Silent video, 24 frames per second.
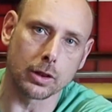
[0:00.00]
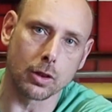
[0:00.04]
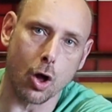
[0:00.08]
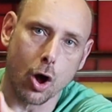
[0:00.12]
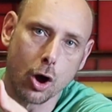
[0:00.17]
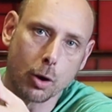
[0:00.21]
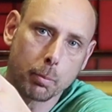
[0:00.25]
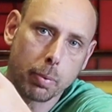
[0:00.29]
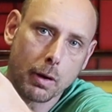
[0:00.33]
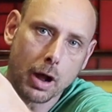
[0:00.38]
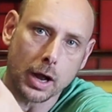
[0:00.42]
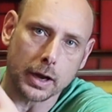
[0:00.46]

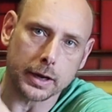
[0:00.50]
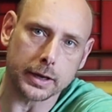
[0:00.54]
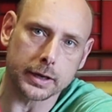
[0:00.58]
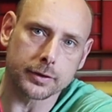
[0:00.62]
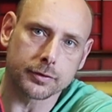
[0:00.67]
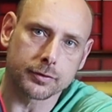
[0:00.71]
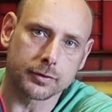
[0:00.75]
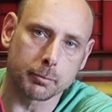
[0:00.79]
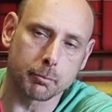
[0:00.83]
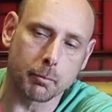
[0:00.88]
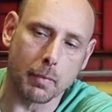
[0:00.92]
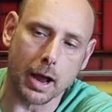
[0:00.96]
long
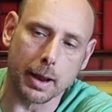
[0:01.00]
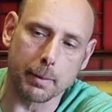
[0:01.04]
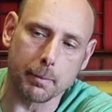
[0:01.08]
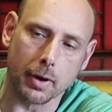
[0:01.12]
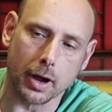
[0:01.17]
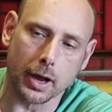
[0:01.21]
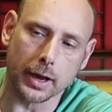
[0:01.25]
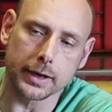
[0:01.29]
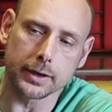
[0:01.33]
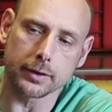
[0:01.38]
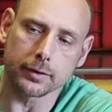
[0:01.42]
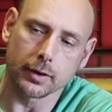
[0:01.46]
pockets, in my
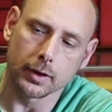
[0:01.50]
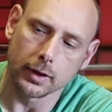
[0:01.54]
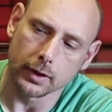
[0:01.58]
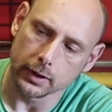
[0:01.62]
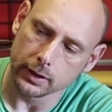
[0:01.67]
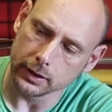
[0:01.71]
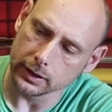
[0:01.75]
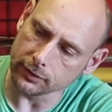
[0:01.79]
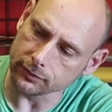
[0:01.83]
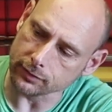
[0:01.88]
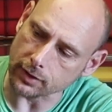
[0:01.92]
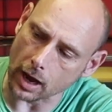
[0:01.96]
mind,
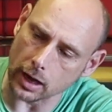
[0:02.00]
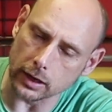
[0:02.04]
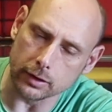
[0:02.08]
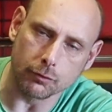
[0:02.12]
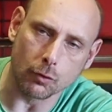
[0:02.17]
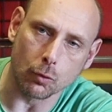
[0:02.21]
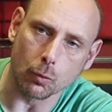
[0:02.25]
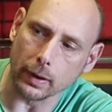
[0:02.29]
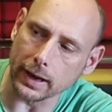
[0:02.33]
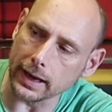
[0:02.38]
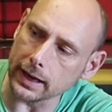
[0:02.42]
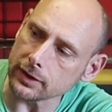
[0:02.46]
is kind of
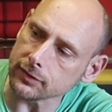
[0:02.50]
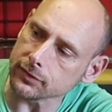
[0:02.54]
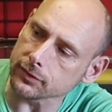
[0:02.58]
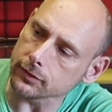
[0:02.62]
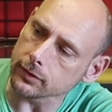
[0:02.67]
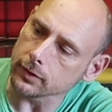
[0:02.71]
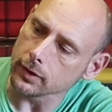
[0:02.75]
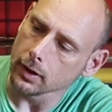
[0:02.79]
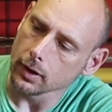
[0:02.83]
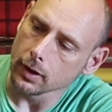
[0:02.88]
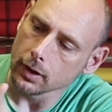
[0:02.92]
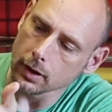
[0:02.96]
a
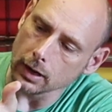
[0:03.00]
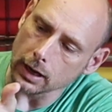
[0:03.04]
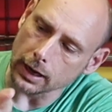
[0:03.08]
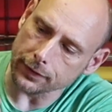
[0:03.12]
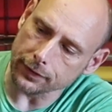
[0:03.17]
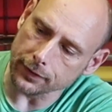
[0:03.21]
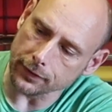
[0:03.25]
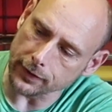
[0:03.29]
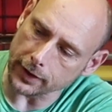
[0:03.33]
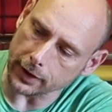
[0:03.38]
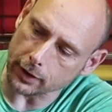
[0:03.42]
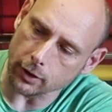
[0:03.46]
waste. I
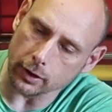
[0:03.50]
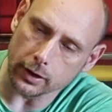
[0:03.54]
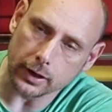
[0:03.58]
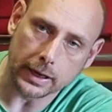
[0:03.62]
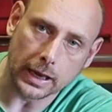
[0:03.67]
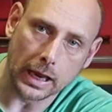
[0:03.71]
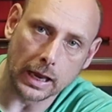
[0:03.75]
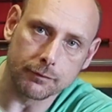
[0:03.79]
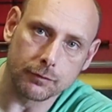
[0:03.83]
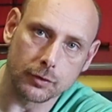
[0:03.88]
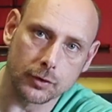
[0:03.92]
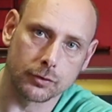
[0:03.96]
think they could
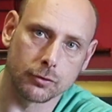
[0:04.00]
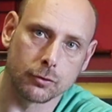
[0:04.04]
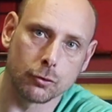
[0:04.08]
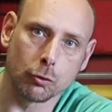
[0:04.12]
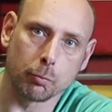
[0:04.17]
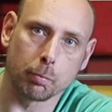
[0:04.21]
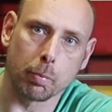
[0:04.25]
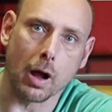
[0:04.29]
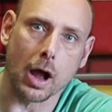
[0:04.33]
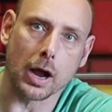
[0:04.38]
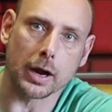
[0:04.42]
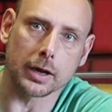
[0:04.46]
have gave you two
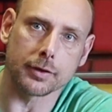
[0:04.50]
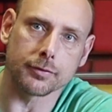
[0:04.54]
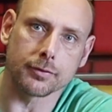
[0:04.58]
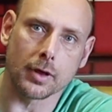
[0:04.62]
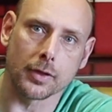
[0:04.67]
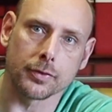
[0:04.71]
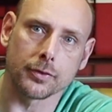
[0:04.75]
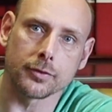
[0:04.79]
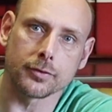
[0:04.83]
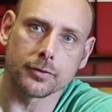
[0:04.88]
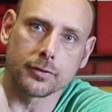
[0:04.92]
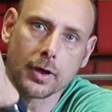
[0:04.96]
pockets
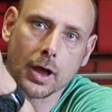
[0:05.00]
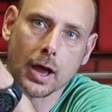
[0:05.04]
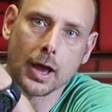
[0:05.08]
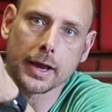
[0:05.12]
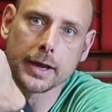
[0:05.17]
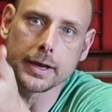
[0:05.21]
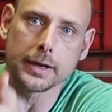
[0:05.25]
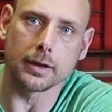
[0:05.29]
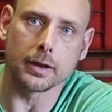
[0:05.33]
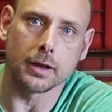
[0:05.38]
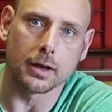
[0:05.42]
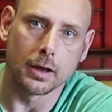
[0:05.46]
on the
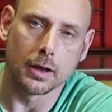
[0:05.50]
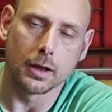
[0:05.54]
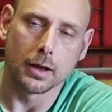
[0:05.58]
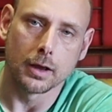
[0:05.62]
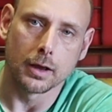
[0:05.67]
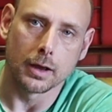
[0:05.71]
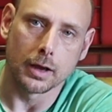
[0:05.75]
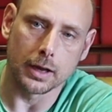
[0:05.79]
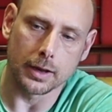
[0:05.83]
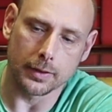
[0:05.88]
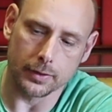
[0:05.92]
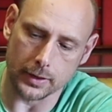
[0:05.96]
side,
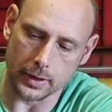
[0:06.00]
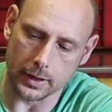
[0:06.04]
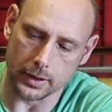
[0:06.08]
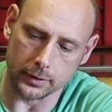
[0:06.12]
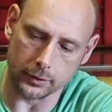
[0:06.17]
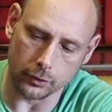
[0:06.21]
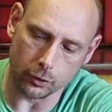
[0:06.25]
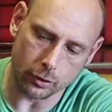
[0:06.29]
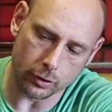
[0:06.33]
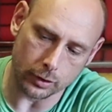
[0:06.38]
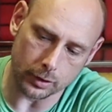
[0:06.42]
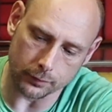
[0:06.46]
and
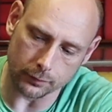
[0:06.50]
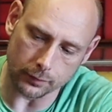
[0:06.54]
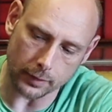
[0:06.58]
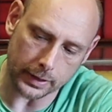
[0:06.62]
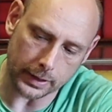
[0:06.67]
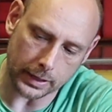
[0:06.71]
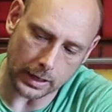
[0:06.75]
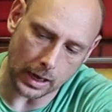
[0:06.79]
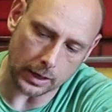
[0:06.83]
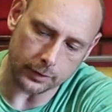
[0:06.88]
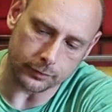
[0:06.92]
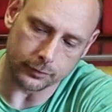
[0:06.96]
then you could have
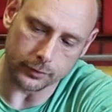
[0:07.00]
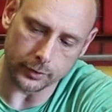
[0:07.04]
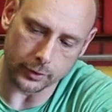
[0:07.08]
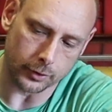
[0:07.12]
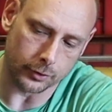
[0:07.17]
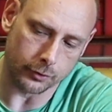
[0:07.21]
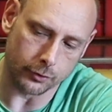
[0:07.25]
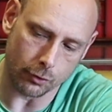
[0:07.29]
like got to your